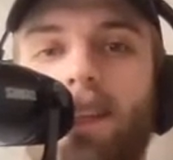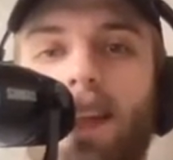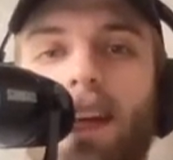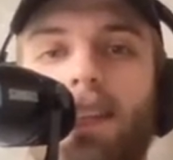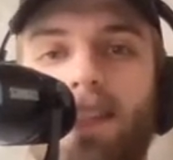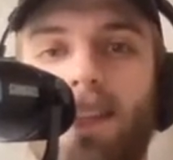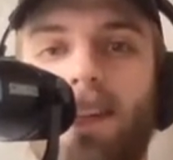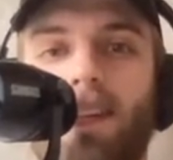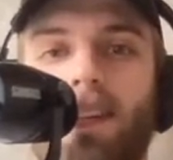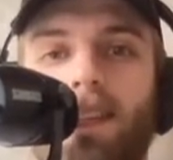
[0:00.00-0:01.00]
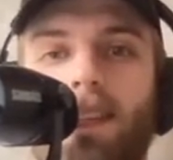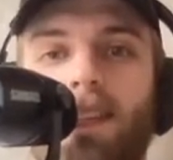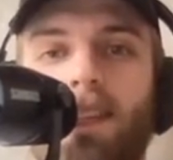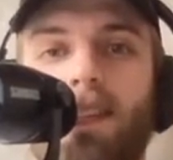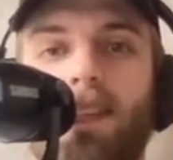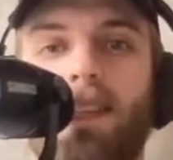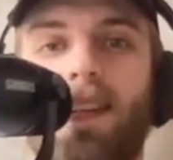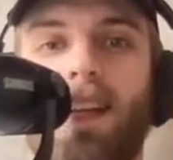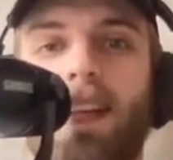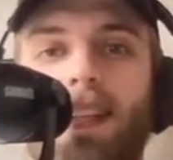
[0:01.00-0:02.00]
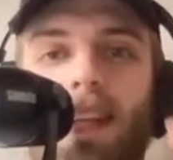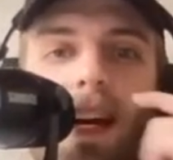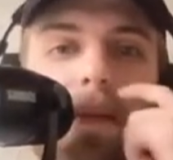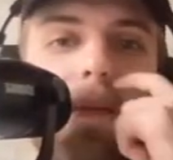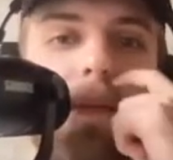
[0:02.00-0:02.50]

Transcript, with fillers: last year at that time.